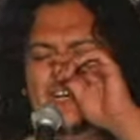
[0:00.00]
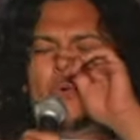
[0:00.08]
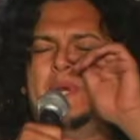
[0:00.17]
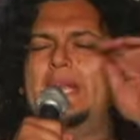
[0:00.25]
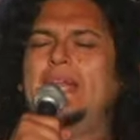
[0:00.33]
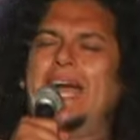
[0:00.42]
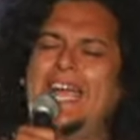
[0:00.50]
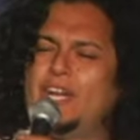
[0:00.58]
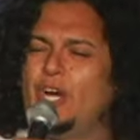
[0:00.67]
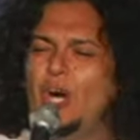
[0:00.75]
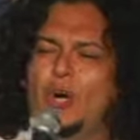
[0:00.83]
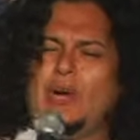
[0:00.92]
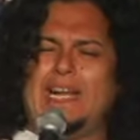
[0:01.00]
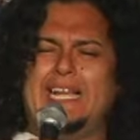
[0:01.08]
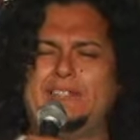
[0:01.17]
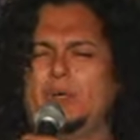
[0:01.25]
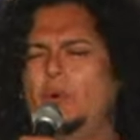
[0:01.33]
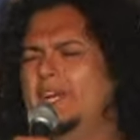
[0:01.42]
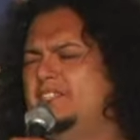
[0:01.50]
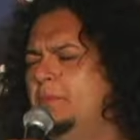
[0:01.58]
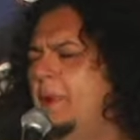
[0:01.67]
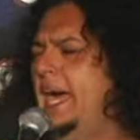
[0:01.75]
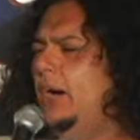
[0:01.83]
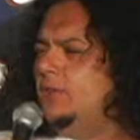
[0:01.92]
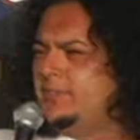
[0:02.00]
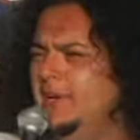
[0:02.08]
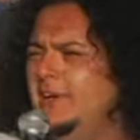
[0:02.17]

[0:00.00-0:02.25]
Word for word: don't really like Coke. I like the way it smells.